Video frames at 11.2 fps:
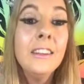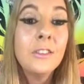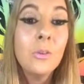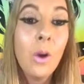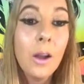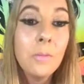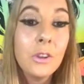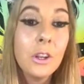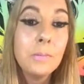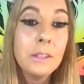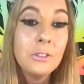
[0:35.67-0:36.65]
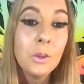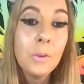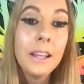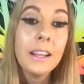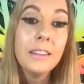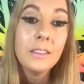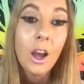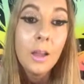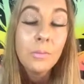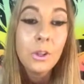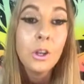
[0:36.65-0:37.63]
So what I'm going to be doing is
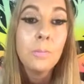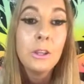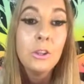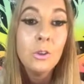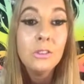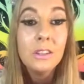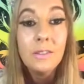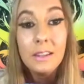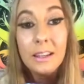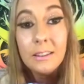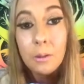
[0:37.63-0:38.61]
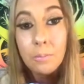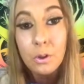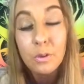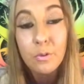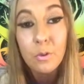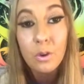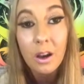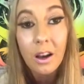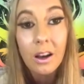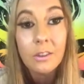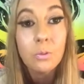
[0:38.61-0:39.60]
I'm going to be using these beautiful
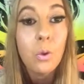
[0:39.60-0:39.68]
cards.